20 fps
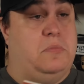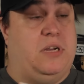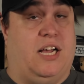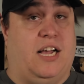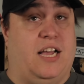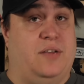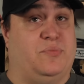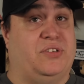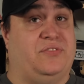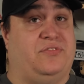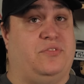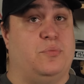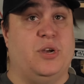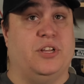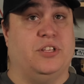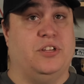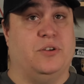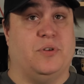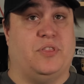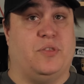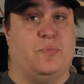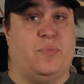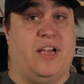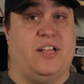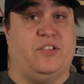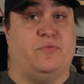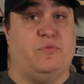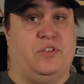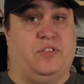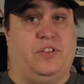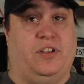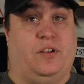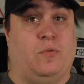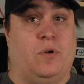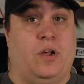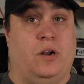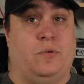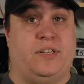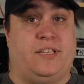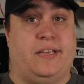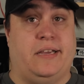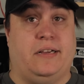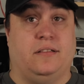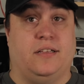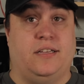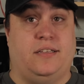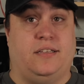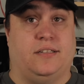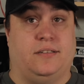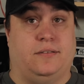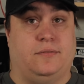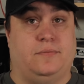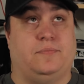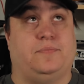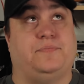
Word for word: I'm unfamiliar with the band's music. Why don't we take a listen?